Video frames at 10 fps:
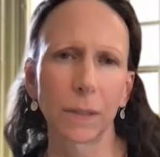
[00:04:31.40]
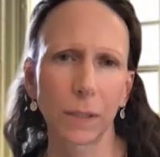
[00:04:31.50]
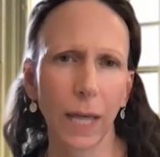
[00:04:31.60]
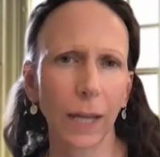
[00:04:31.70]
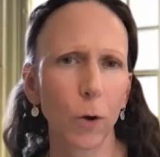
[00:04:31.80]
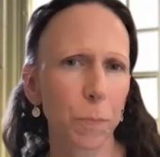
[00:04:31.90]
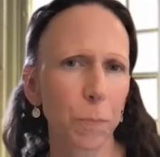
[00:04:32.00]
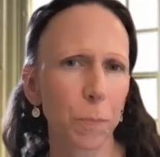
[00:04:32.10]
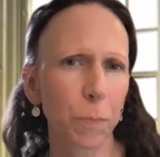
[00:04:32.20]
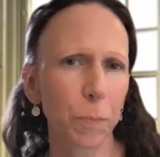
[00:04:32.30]
that
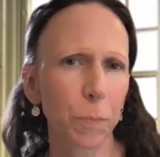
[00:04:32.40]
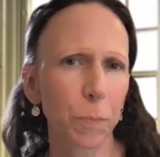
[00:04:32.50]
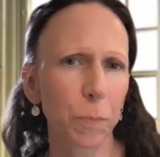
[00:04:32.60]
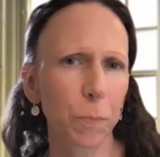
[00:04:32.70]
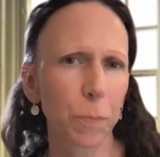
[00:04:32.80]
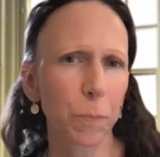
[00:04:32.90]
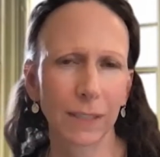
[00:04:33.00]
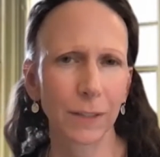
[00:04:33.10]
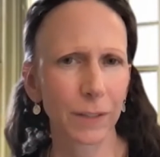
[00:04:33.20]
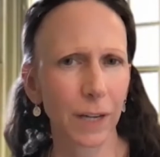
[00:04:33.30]
openness and that
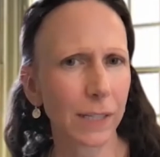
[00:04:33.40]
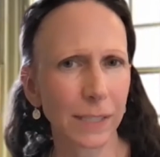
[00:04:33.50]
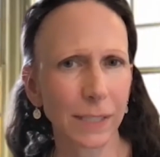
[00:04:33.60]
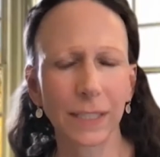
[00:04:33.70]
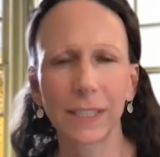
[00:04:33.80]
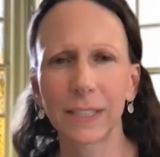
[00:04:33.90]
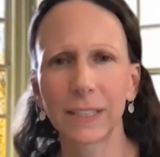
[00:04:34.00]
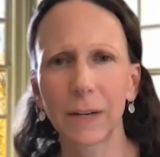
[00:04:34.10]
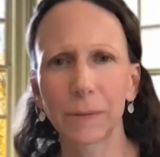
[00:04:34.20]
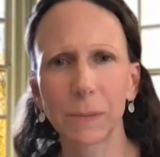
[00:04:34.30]
curiosity and
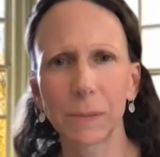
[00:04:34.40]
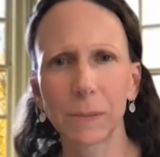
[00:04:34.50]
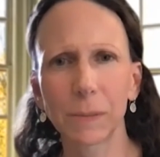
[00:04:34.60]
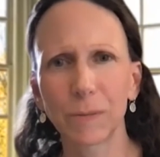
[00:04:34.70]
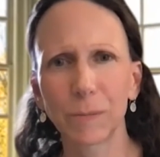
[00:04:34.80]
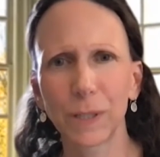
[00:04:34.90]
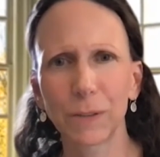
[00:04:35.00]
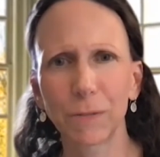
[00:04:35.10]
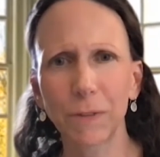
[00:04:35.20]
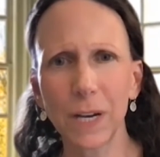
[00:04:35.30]
that respect, then
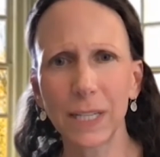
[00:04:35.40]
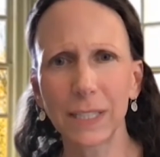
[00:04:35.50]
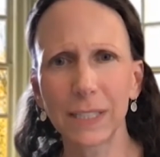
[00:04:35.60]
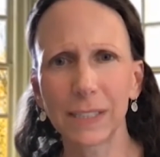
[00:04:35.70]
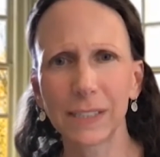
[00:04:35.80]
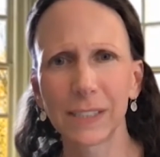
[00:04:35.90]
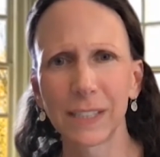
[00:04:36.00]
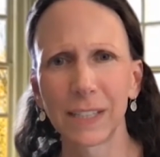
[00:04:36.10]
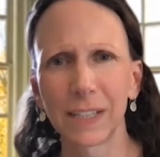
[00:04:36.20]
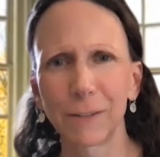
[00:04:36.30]
what you find
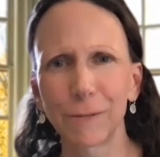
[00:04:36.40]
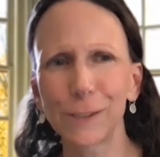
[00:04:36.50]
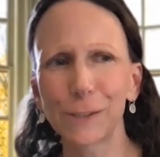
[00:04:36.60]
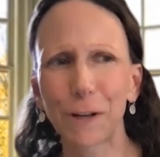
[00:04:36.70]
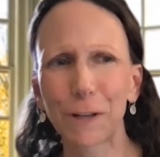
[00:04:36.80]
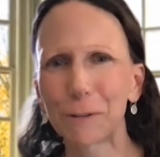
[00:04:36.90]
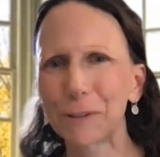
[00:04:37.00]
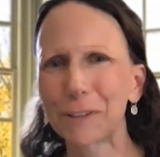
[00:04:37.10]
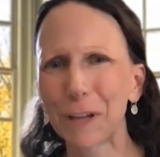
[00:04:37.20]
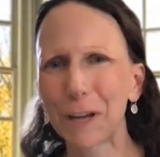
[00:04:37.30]
is, first of all, you
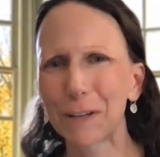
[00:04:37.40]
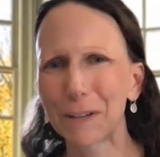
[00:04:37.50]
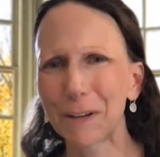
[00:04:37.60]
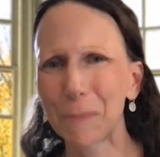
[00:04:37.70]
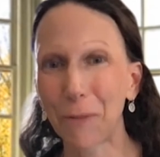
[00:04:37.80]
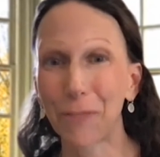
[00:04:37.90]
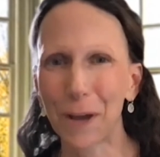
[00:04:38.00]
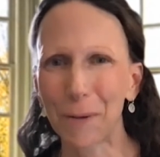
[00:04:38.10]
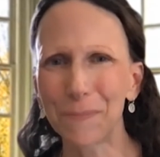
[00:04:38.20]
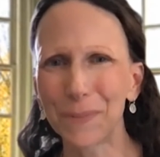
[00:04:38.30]
learn a lot about
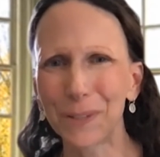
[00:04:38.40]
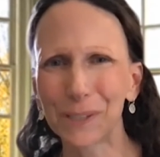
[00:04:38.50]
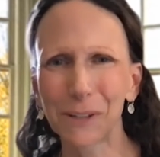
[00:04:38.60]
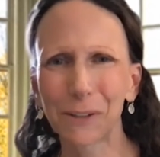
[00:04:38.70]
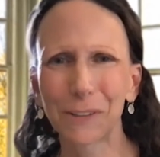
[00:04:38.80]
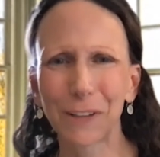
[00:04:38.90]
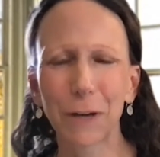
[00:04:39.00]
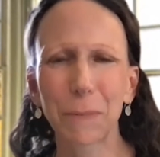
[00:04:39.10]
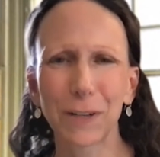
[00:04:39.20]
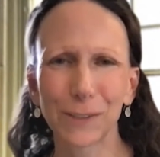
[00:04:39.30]
them. You also learn a lot
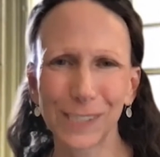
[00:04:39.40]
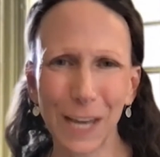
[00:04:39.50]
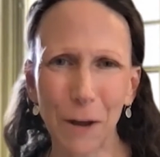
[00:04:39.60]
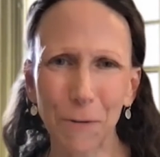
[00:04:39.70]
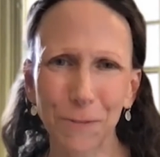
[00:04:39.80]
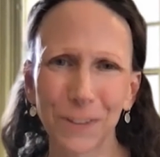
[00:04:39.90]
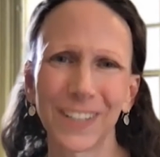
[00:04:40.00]
about yourself.